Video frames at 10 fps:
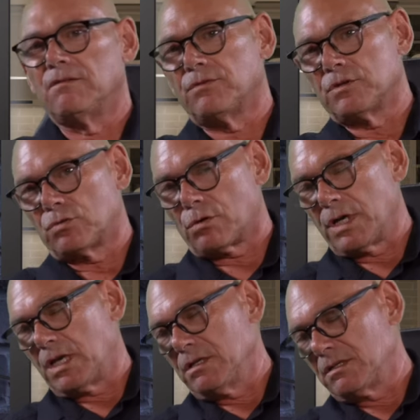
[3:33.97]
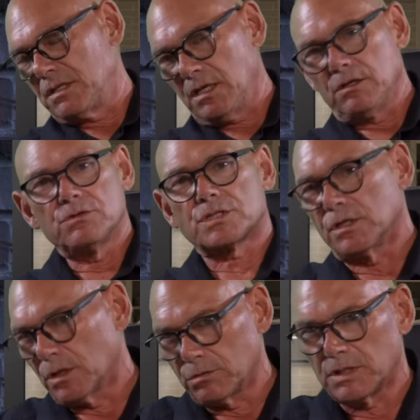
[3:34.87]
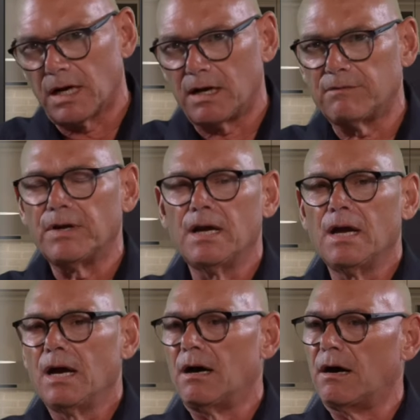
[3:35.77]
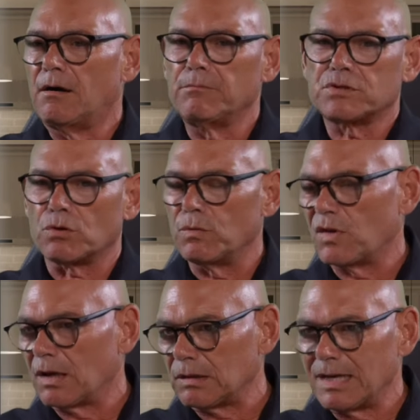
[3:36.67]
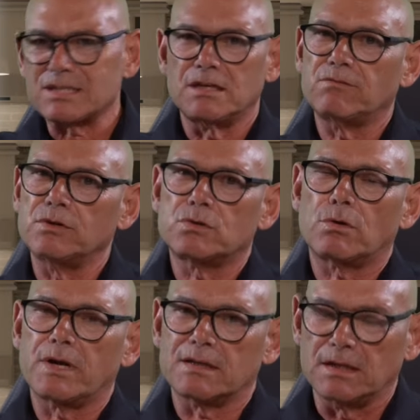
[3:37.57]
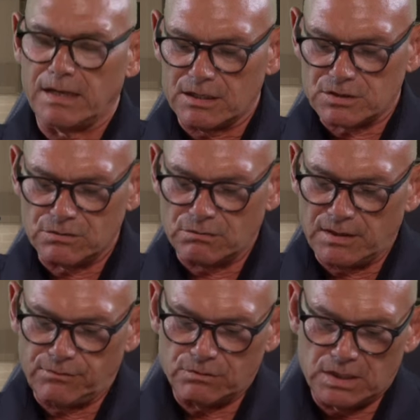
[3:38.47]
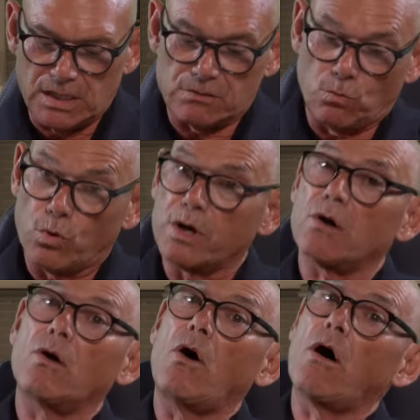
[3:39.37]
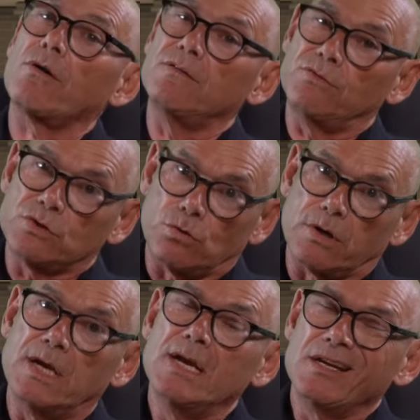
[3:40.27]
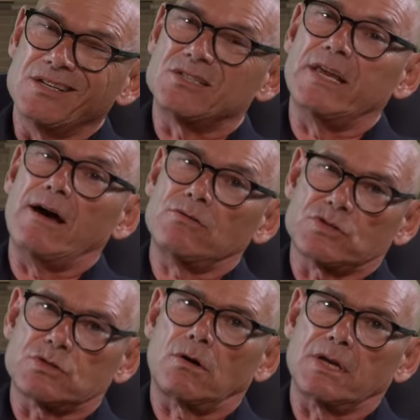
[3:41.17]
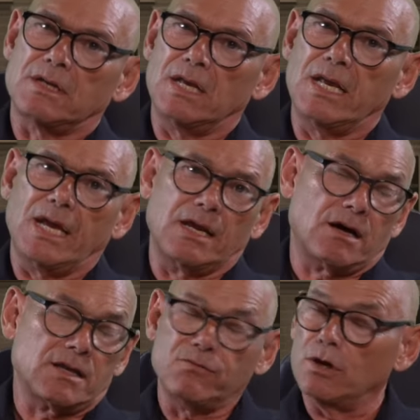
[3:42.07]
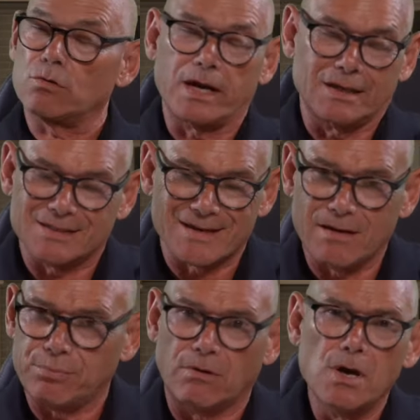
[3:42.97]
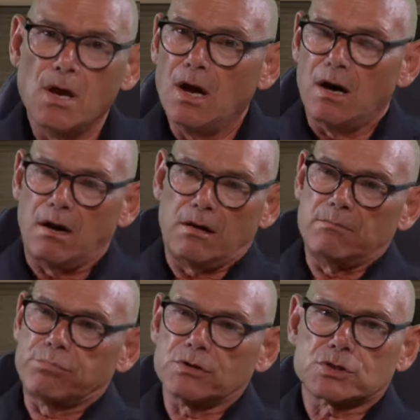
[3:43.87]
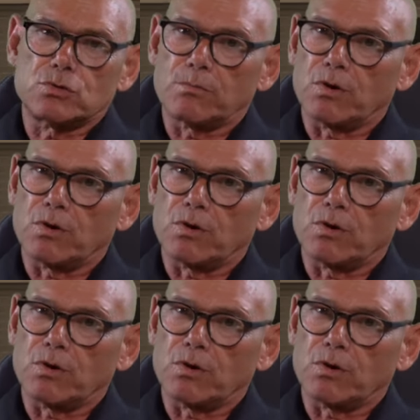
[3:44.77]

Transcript: inventory continues to no dive, um, so we've got less inventory at the national level, yet where our inventory is now starting to gain. I'll give you a great example. Uh, Burnt Store